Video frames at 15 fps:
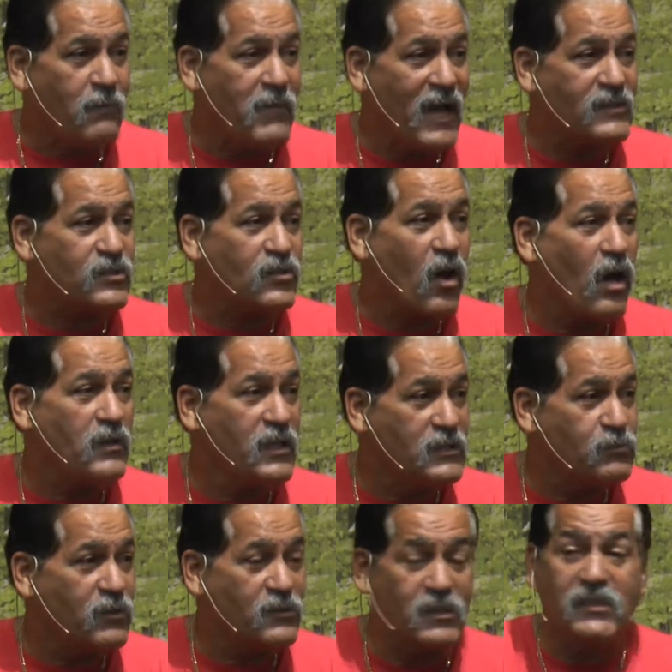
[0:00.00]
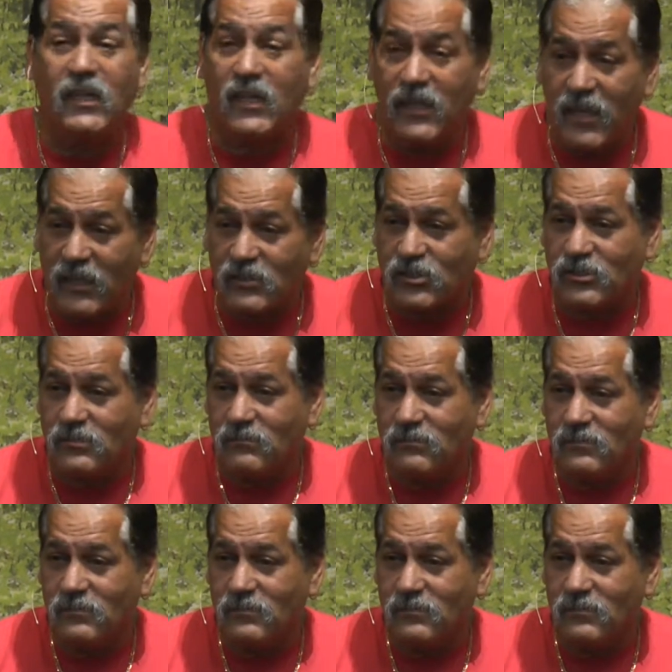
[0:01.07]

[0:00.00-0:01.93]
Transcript: the master called Israel to dig a ditch.